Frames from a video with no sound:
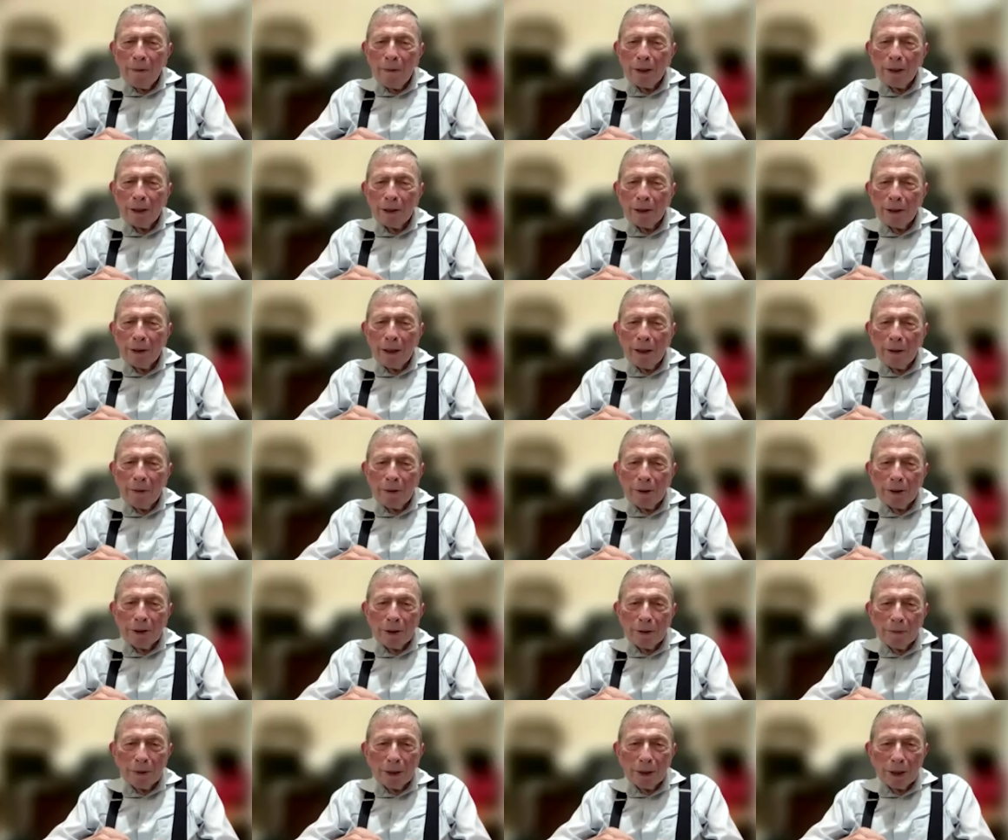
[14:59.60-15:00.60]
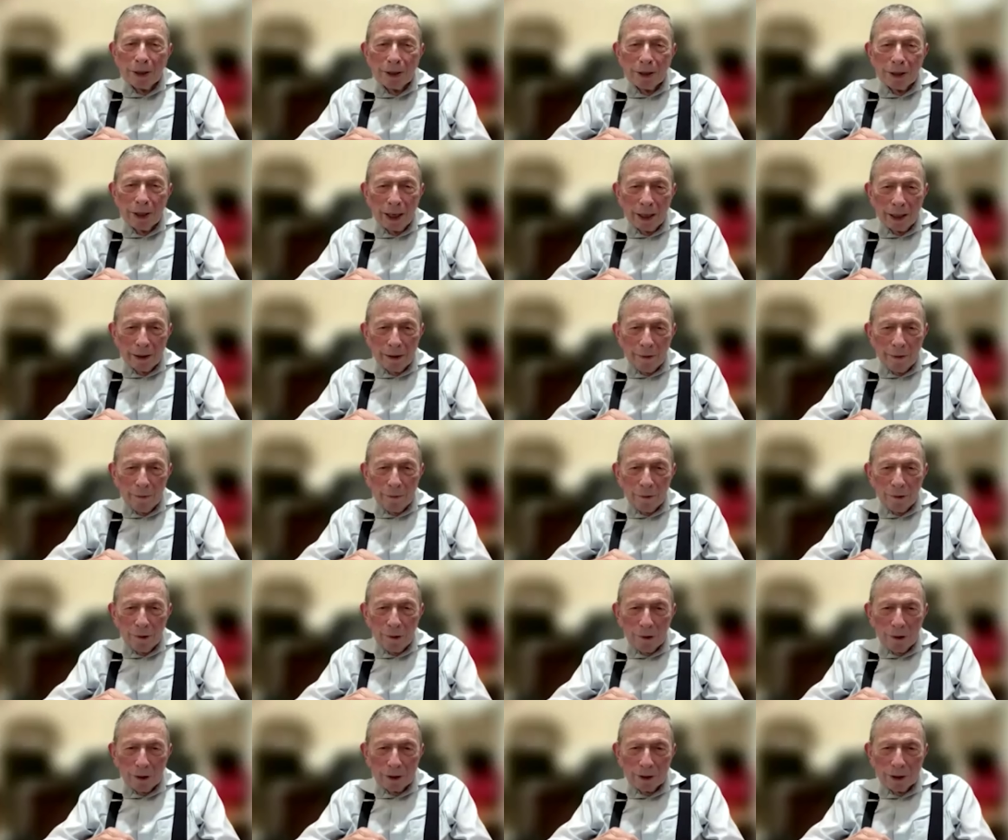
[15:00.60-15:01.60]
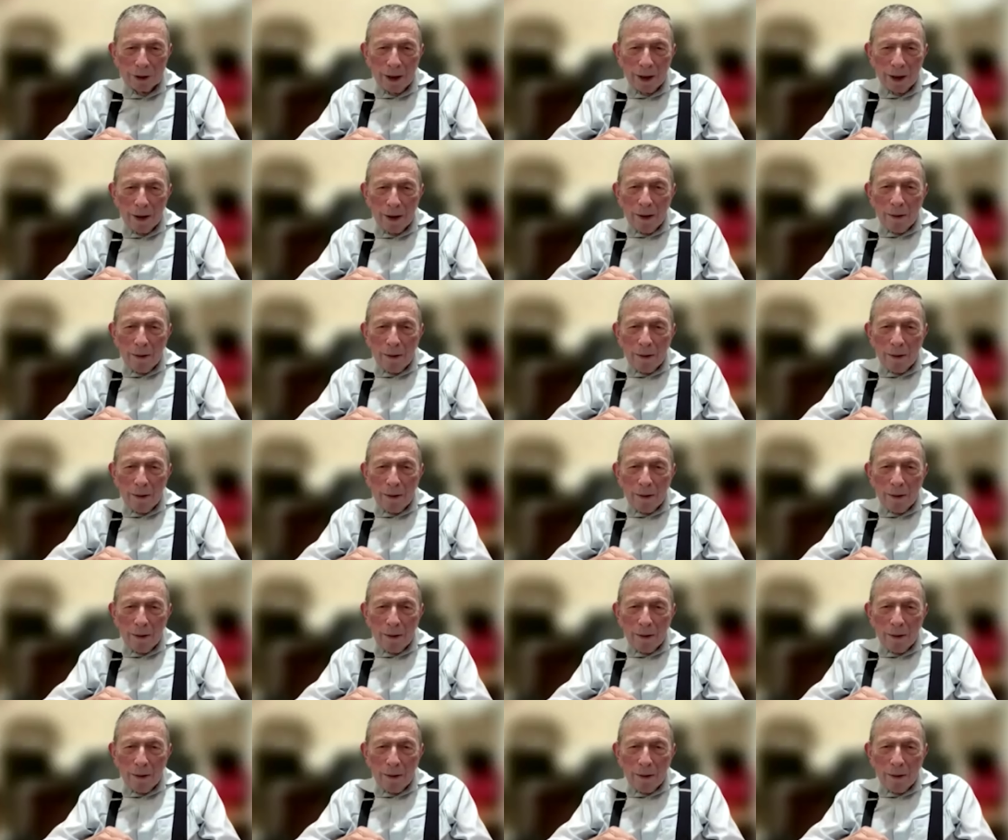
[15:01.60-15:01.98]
it was a mistake, of course,